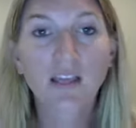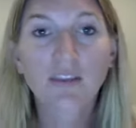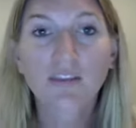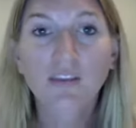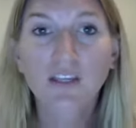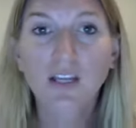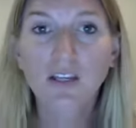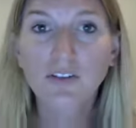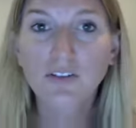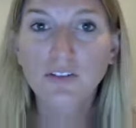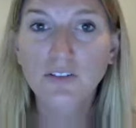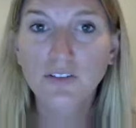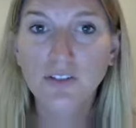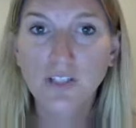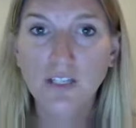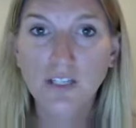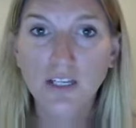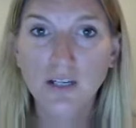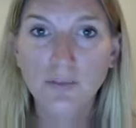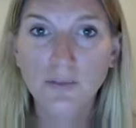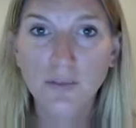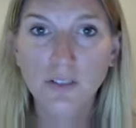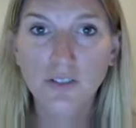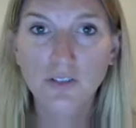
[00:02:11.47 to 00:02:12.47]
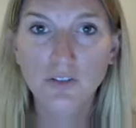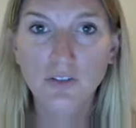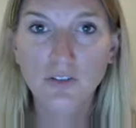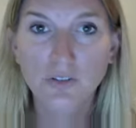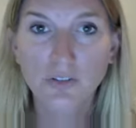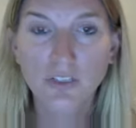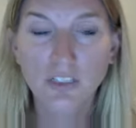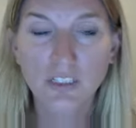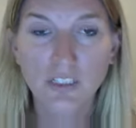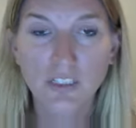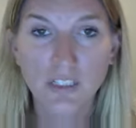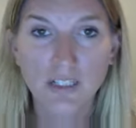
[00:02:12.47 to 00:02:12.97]
The other thing I'm
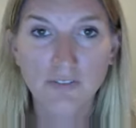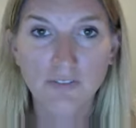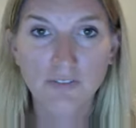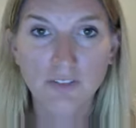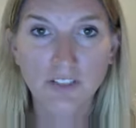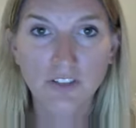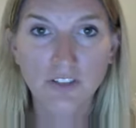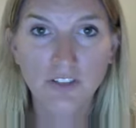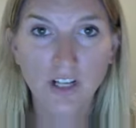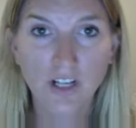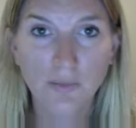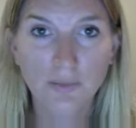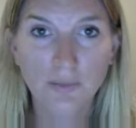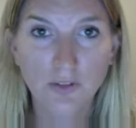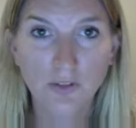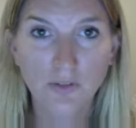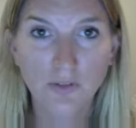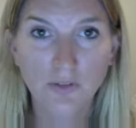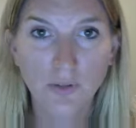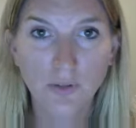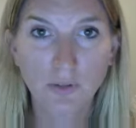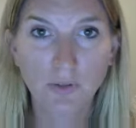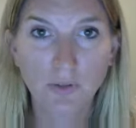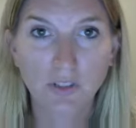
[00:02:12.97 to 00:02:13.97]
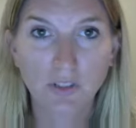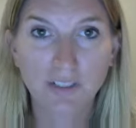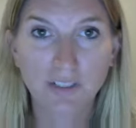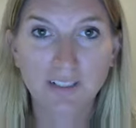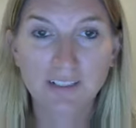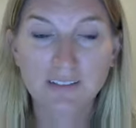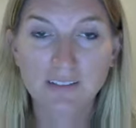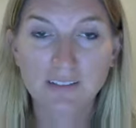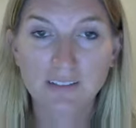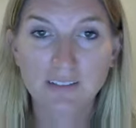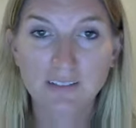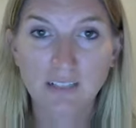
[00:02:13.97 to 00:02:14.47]
including in every chapter folder
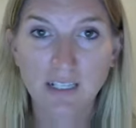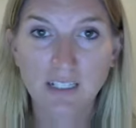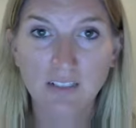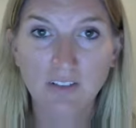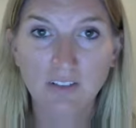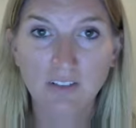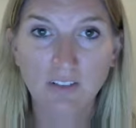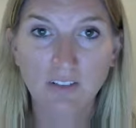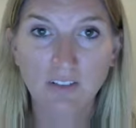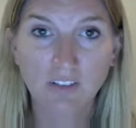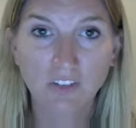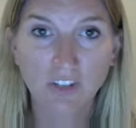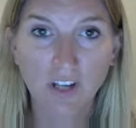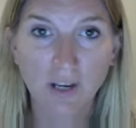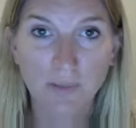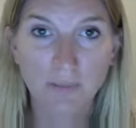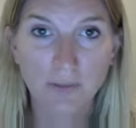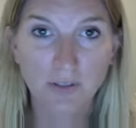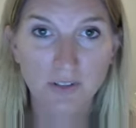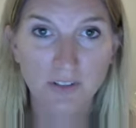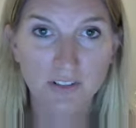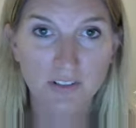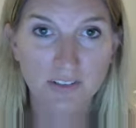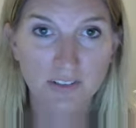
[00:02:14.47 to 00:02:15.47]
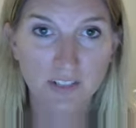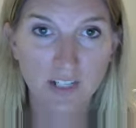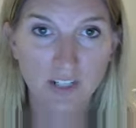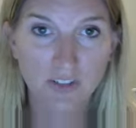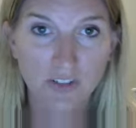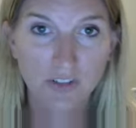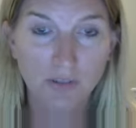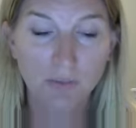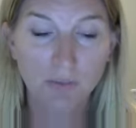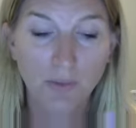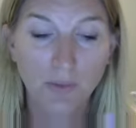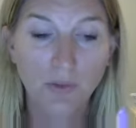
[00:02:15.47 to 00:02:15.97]
is a link to the chapter
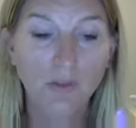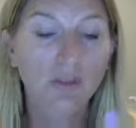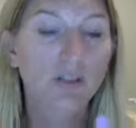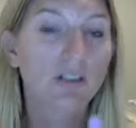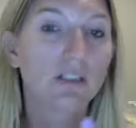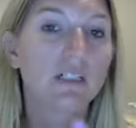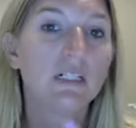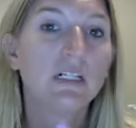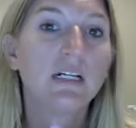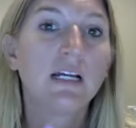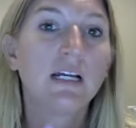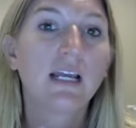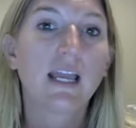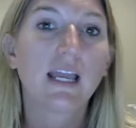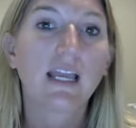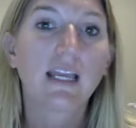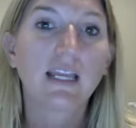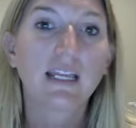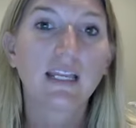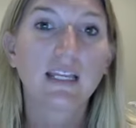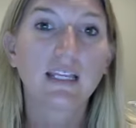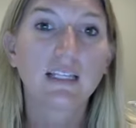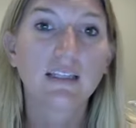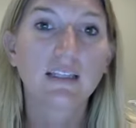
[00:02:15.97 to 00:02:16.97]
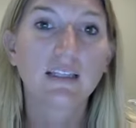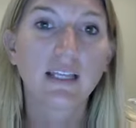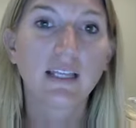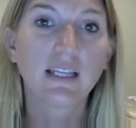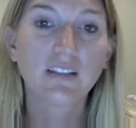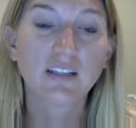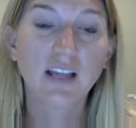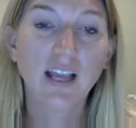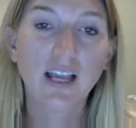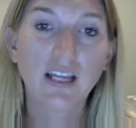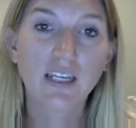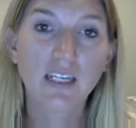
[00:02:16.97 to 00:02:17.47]
discussion board, a link
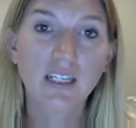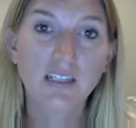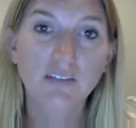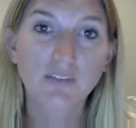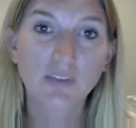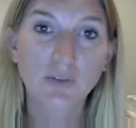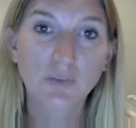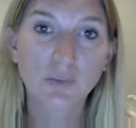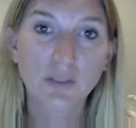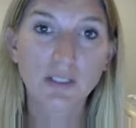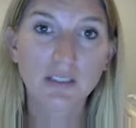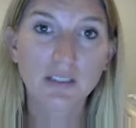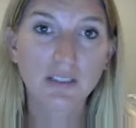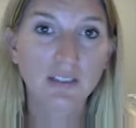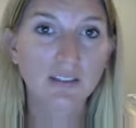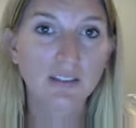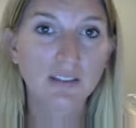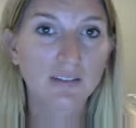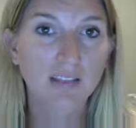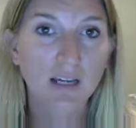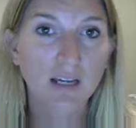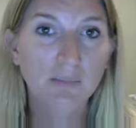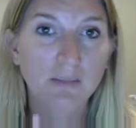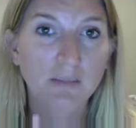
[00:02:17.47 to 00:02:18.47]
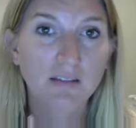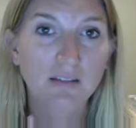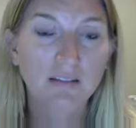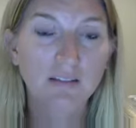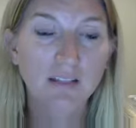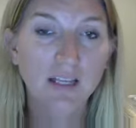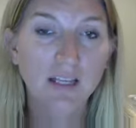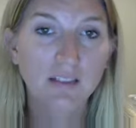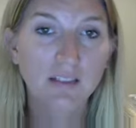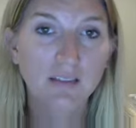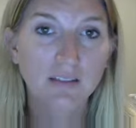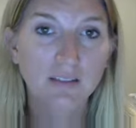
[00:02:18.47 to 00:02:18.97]
to any of the weekly assignments,
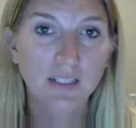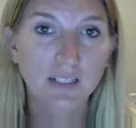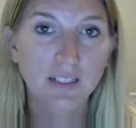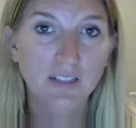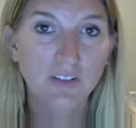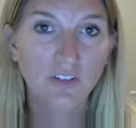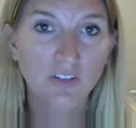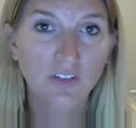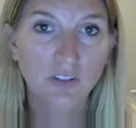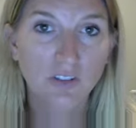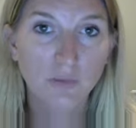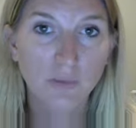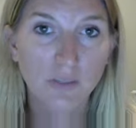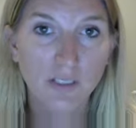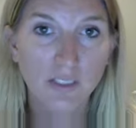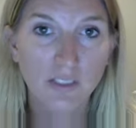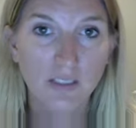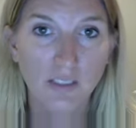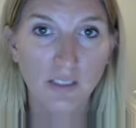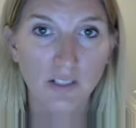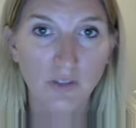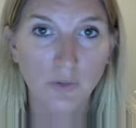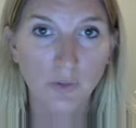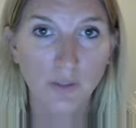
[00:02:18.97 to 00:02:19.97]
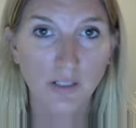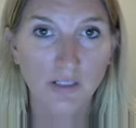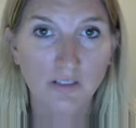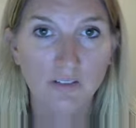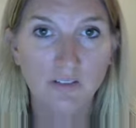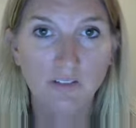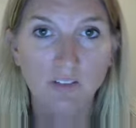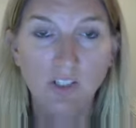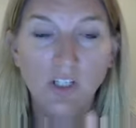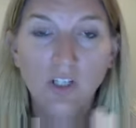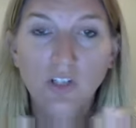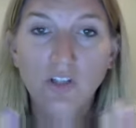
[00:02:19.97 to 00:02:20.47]
and a link to your weekly quiz.
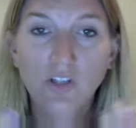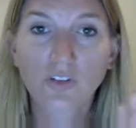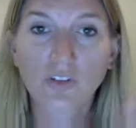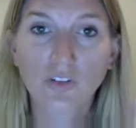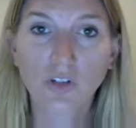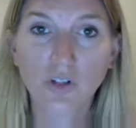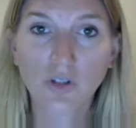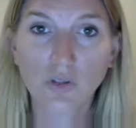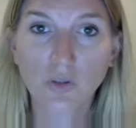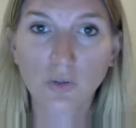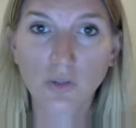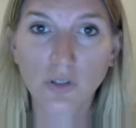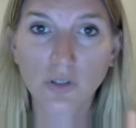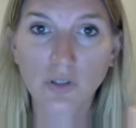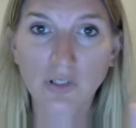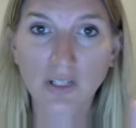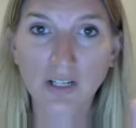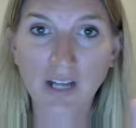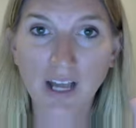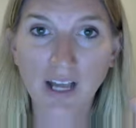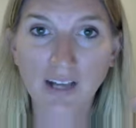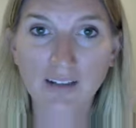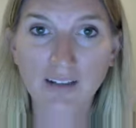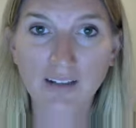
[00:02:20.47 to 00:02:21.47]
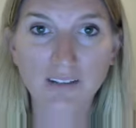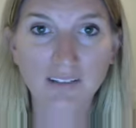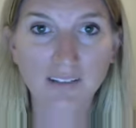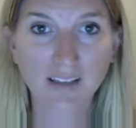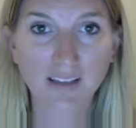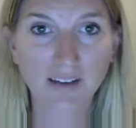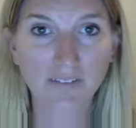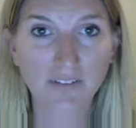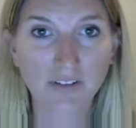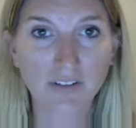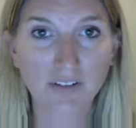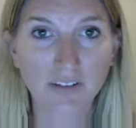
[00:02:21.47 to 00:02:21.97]
So you can access
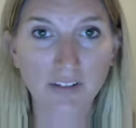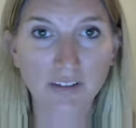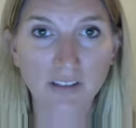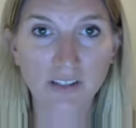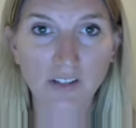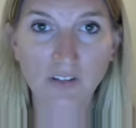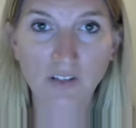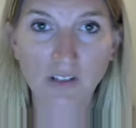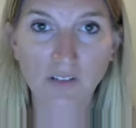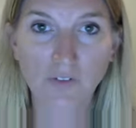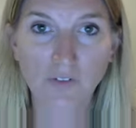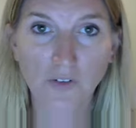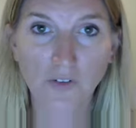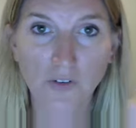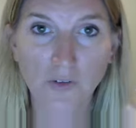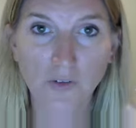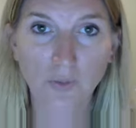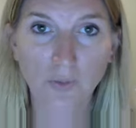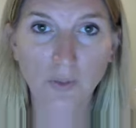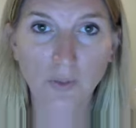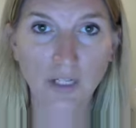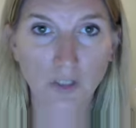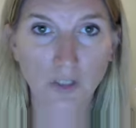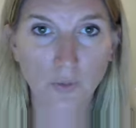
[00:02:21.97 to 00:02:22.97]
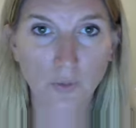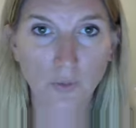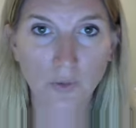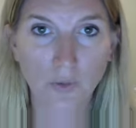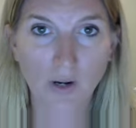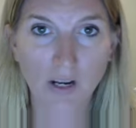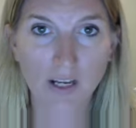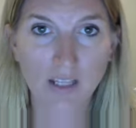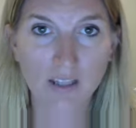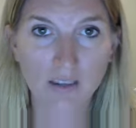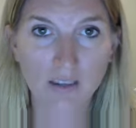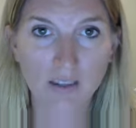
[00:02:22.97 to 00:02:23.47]
everything that you need for the week
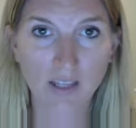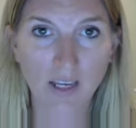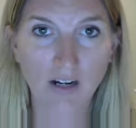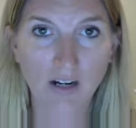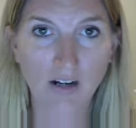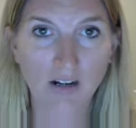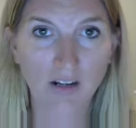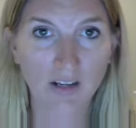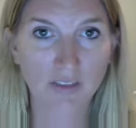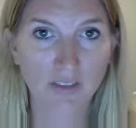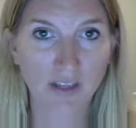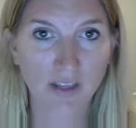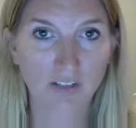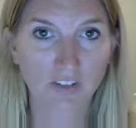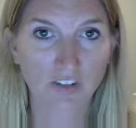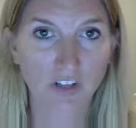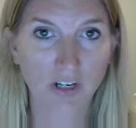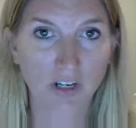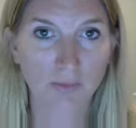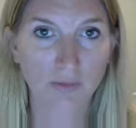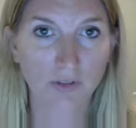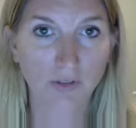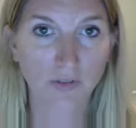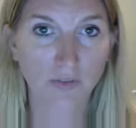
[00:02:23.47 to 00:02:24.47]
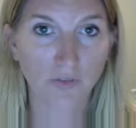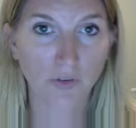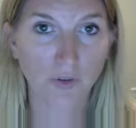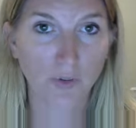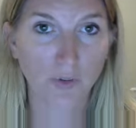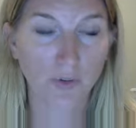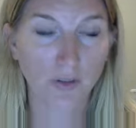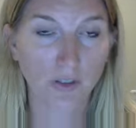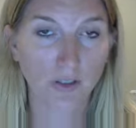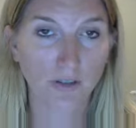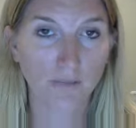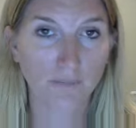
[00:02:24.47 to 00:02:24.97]
right there in that chapter
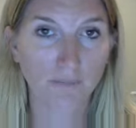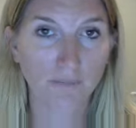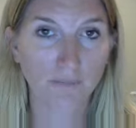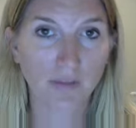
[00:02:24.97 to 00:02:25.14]
folder.